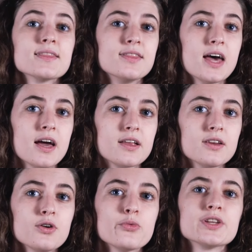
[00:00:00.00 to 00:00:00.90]

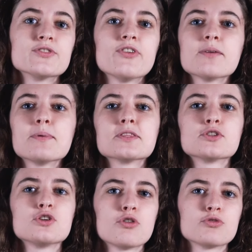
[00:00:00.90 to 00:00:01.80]
Then, we divide by
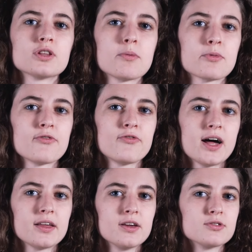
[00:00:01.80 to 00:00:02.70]
the total number of
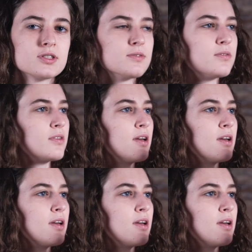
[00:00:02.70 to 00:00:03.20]
values.